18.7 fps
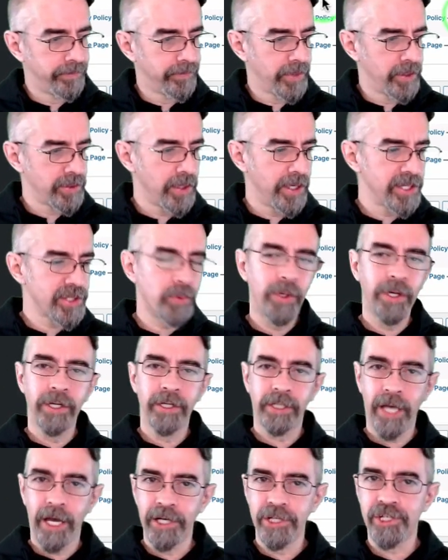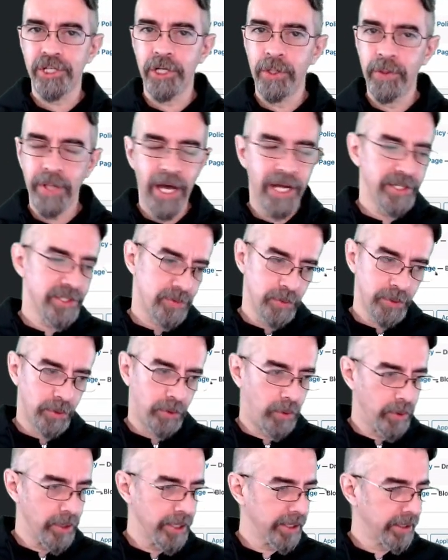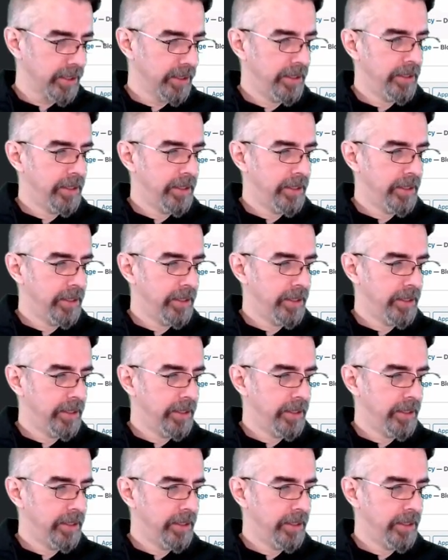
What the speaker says: So I just wanted to kind of show that just real quick.